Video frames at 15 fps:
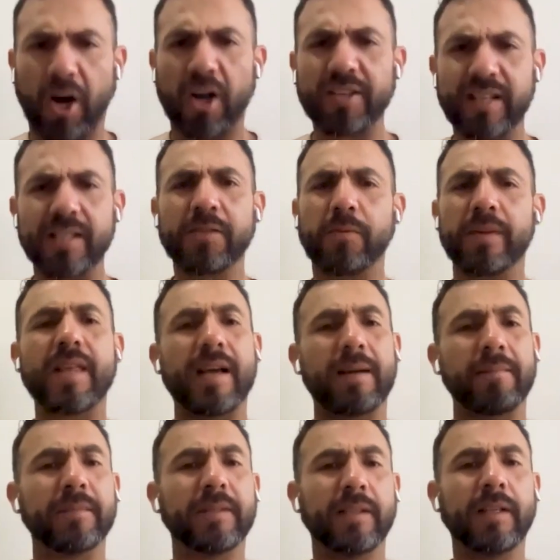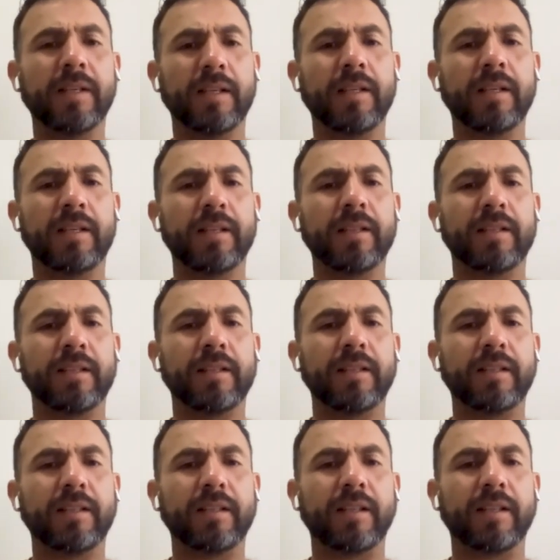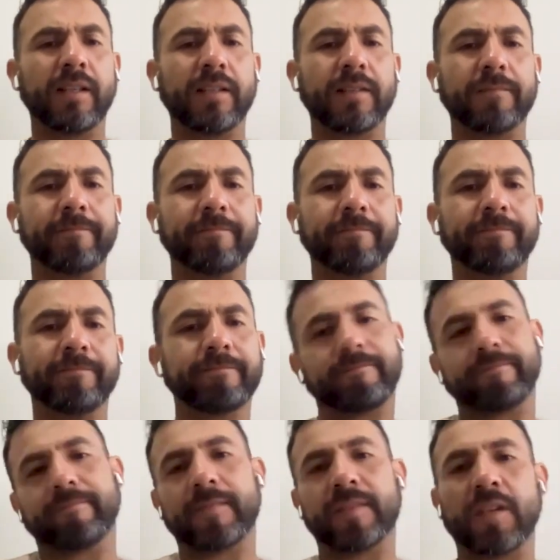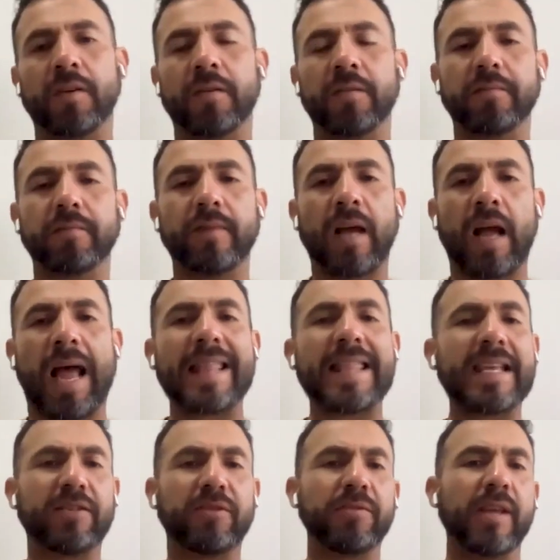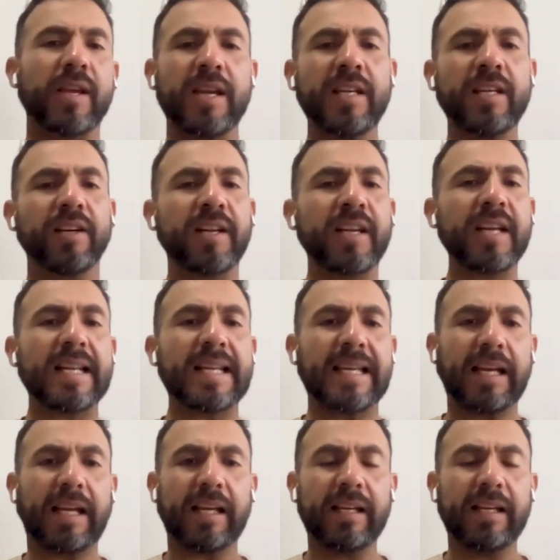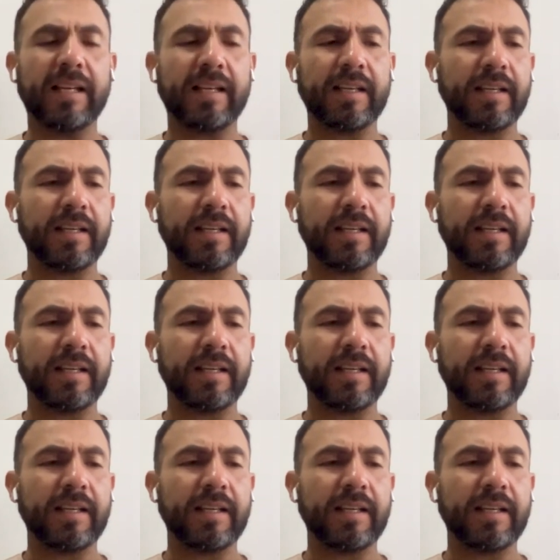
process with them, and so adding to the inner healing